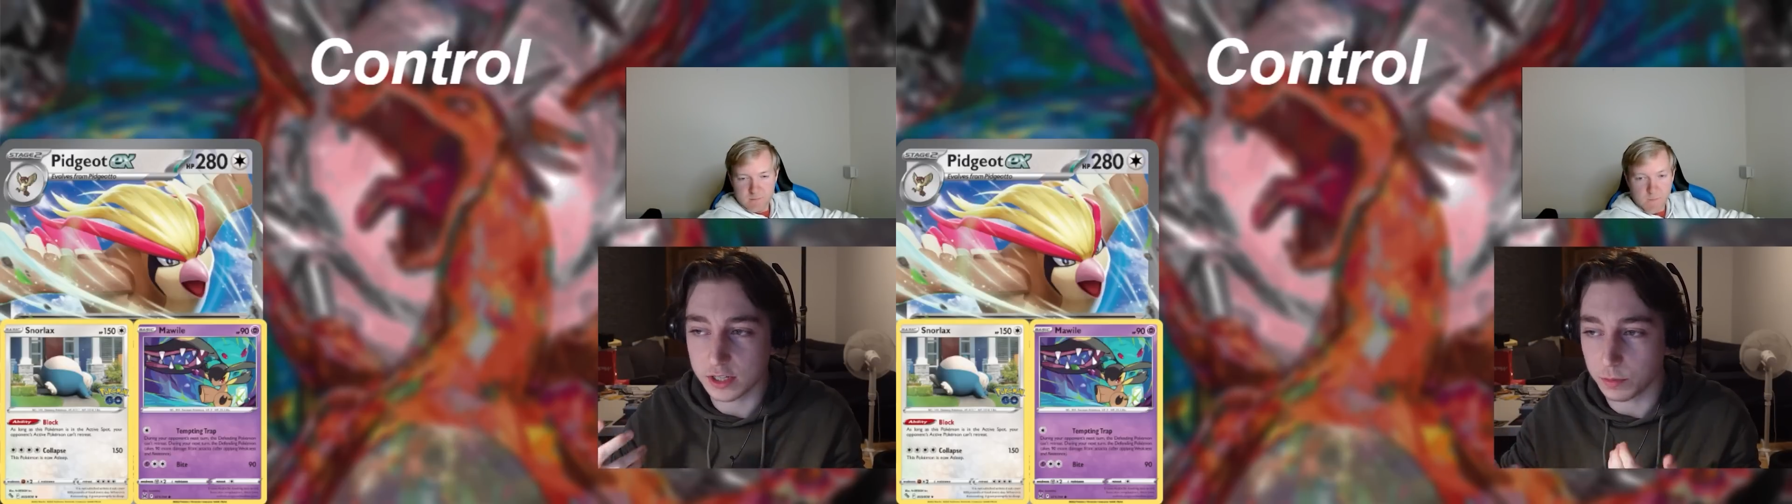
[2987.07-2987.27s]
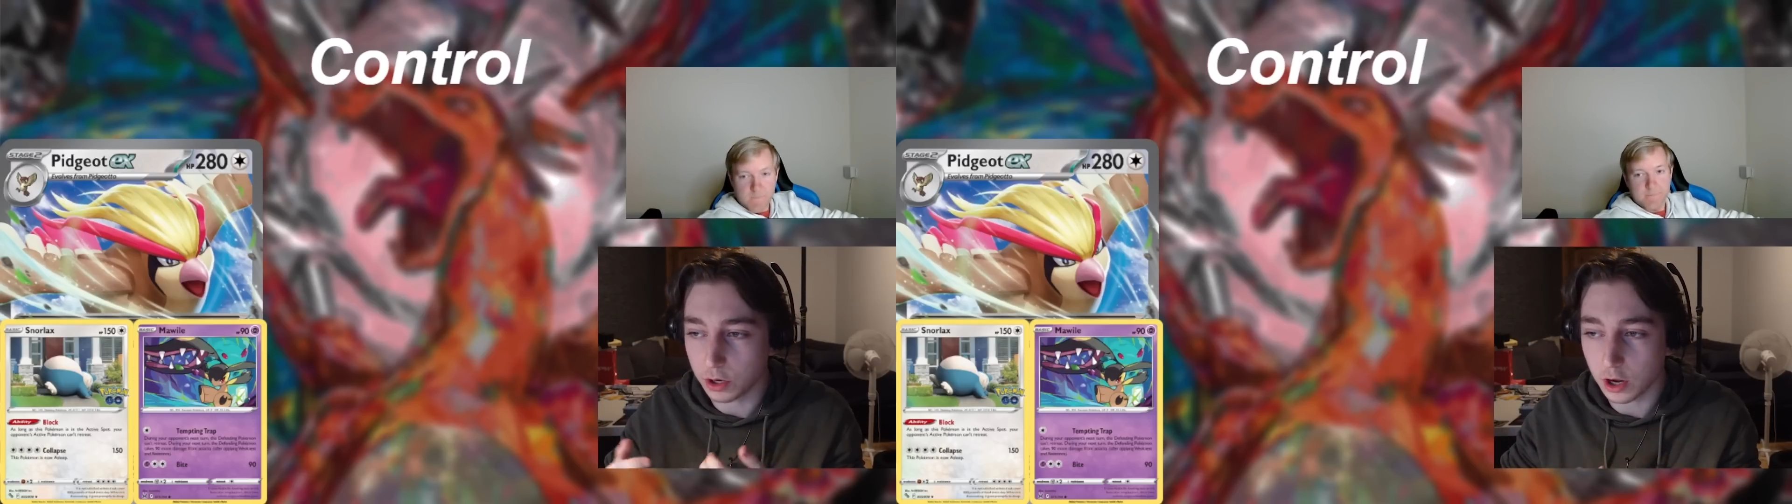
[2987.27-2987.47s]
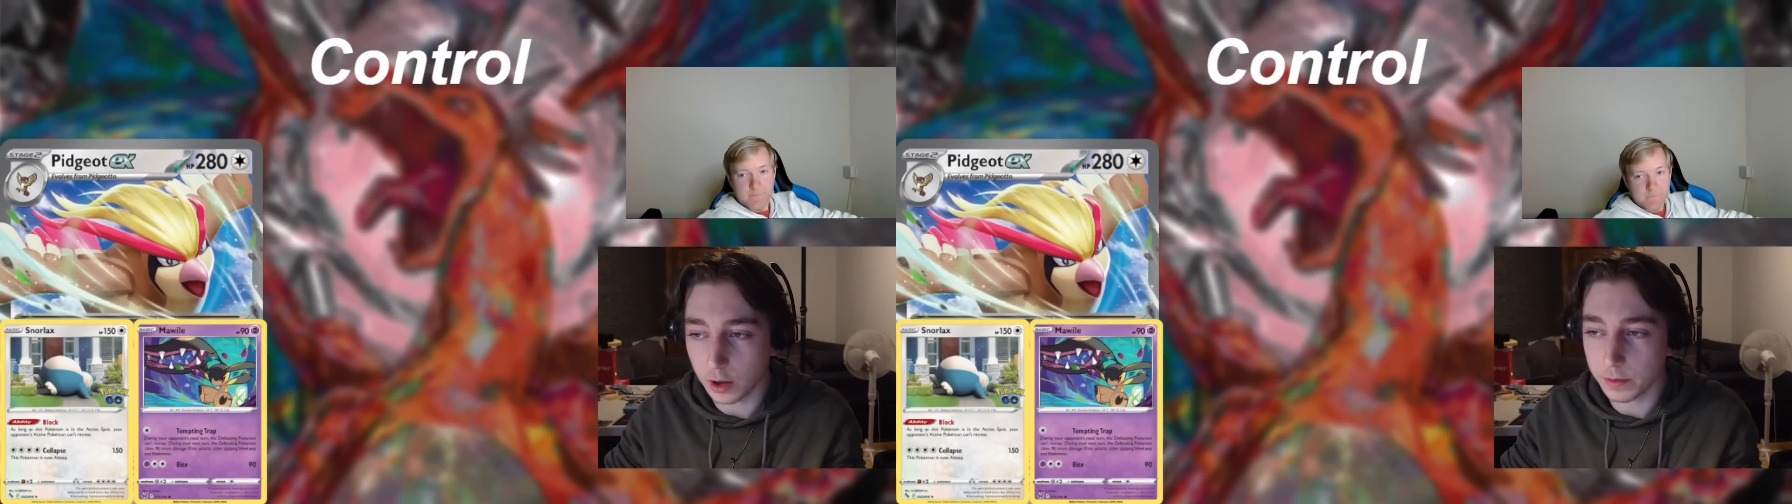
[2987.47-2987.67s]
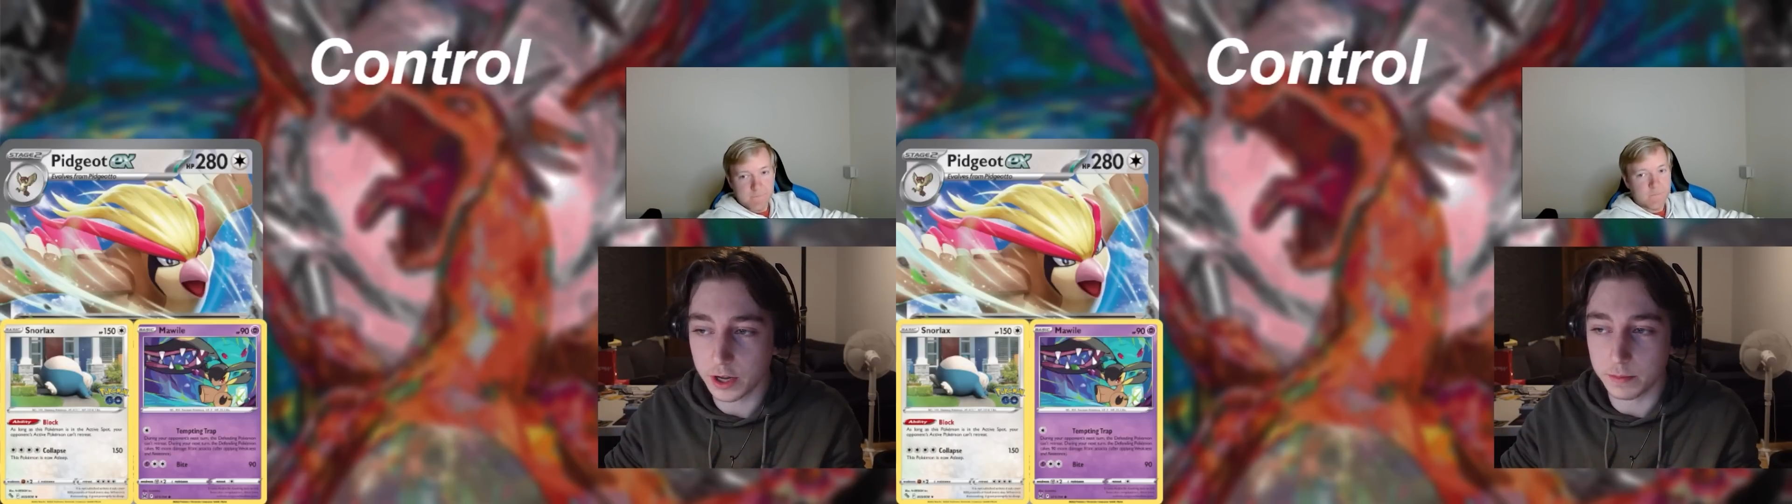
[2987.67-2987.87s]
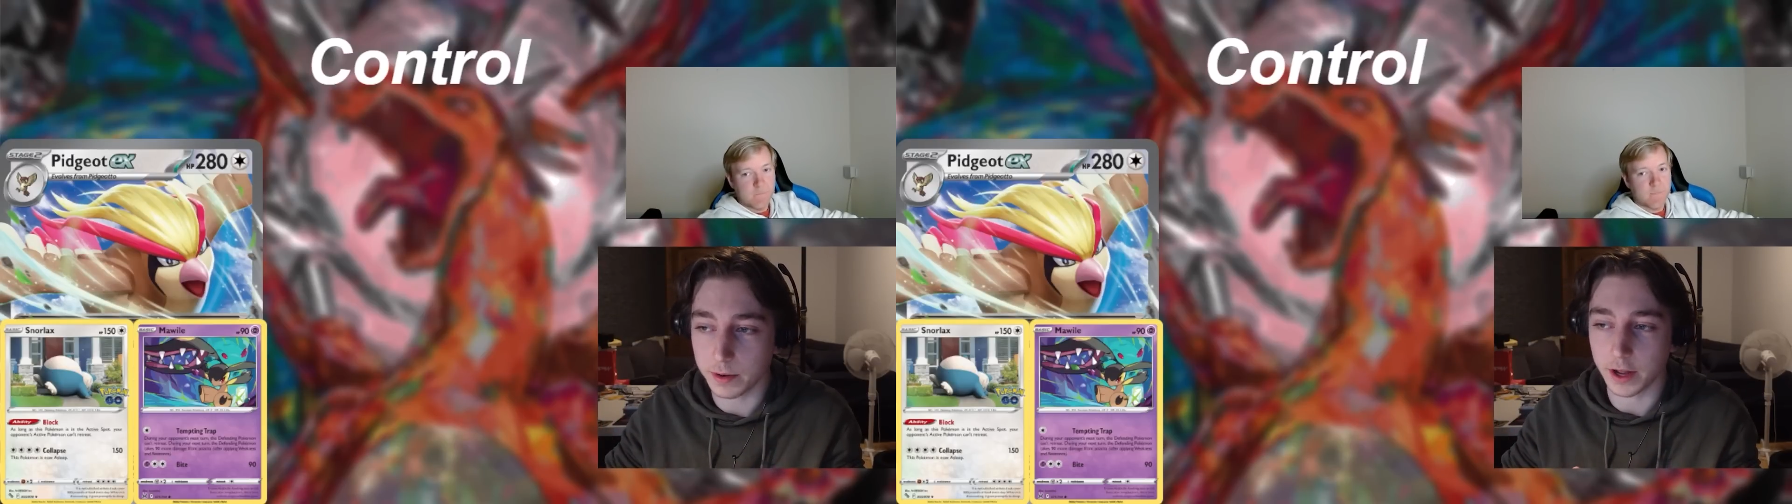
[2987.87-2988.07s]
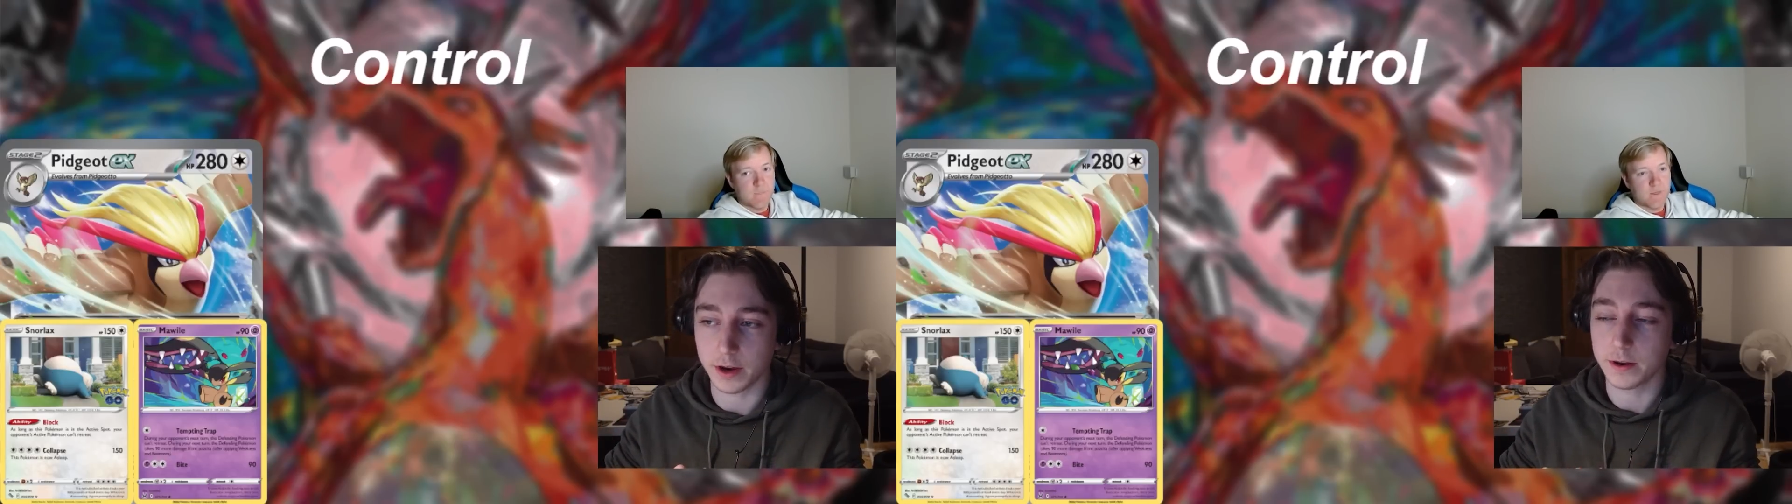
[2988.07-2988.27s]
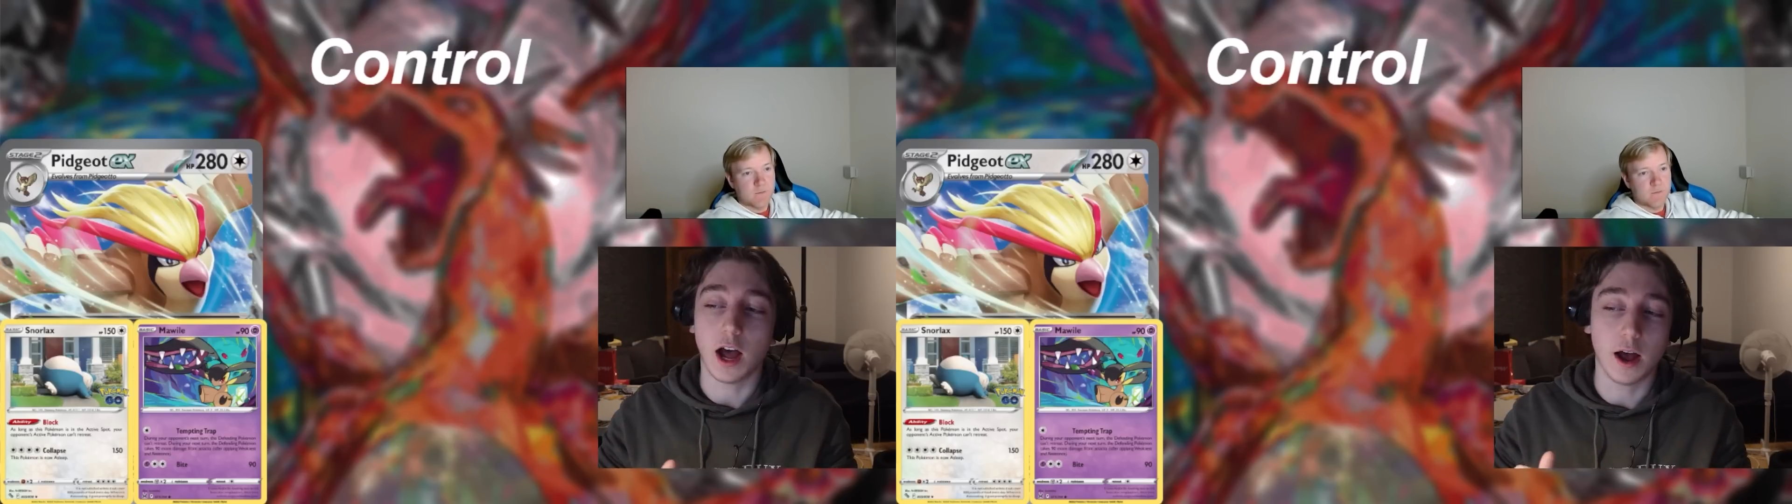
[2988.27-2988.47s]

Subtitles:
more common, but